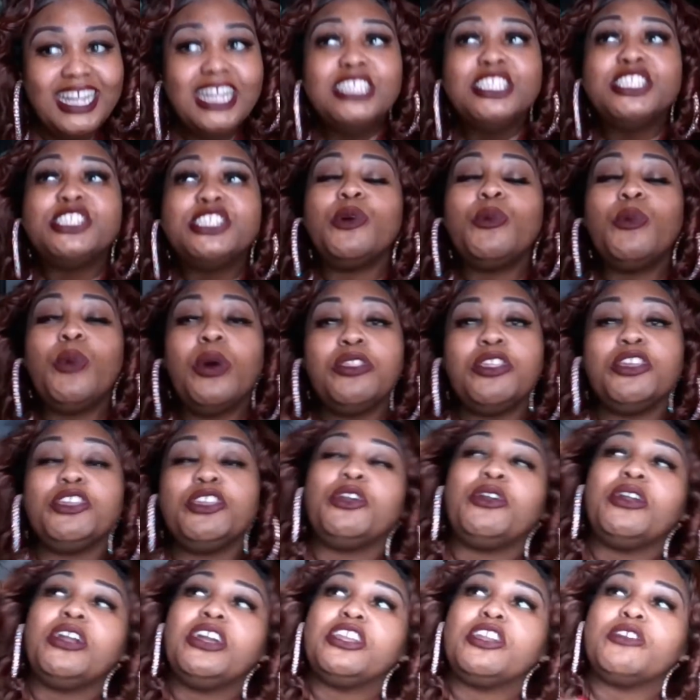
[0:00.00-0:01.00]
So whether
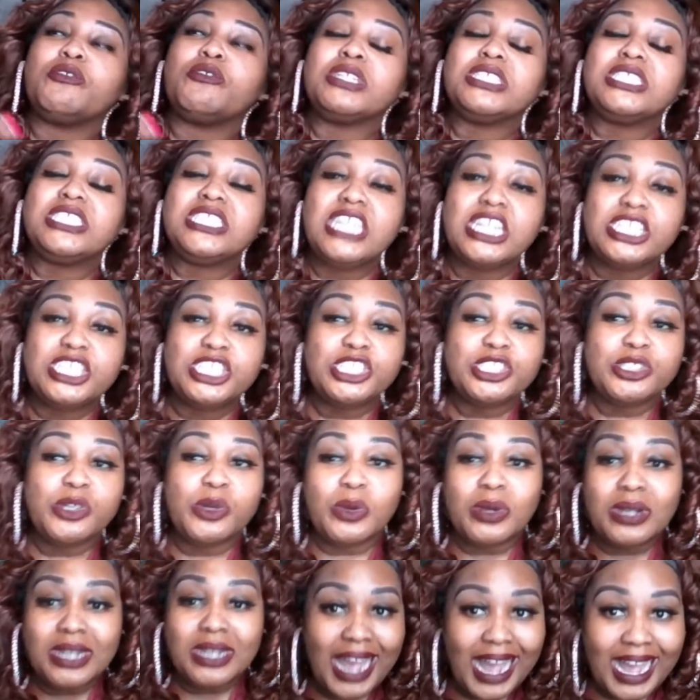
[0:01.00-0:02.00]
you're in a recession
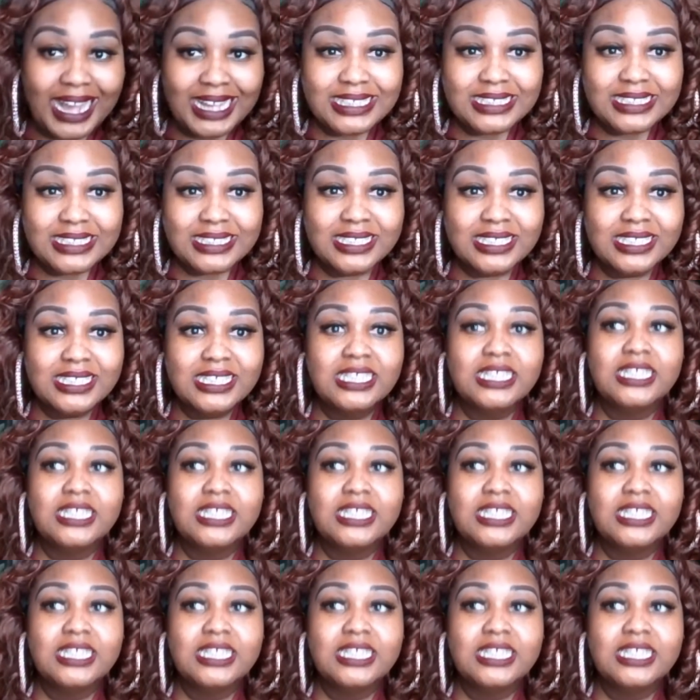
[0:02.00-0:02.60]
or not,